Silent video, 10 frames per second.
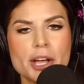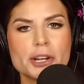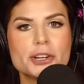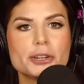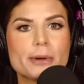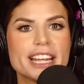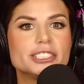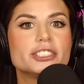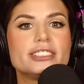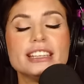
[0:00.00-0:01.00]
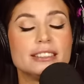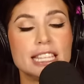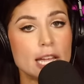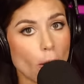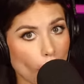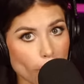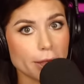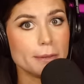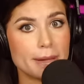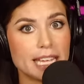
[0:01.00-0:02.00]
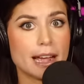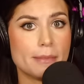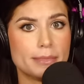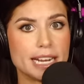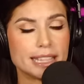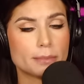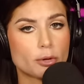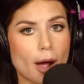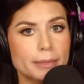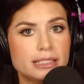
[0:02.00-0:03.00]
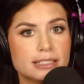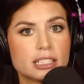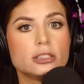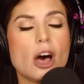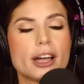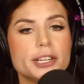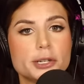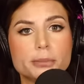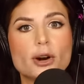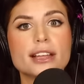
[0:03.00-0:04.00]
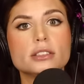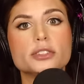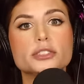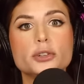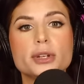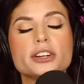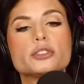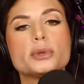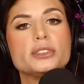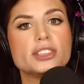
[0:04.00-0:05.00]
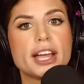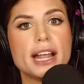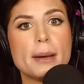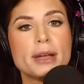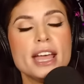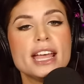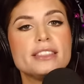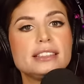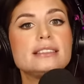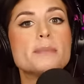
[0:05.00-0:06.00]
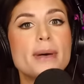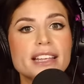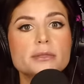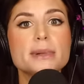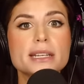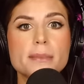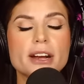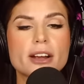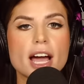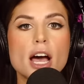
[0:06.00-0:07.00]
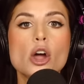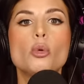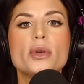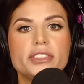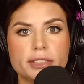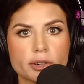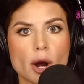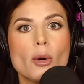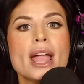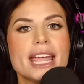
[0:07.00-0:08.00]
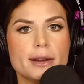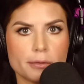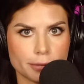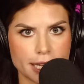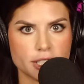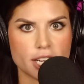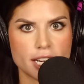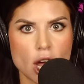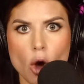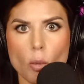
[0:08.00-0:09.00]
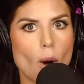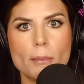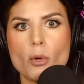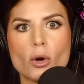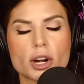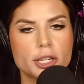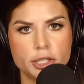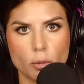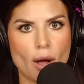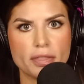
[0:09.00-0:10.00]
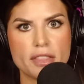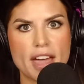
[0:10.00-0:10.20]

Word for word: Good Ranchers is the only meat company that promises to lock in your price for two years when you sign up. This is the best meat in America with zero inflation. What more could you want than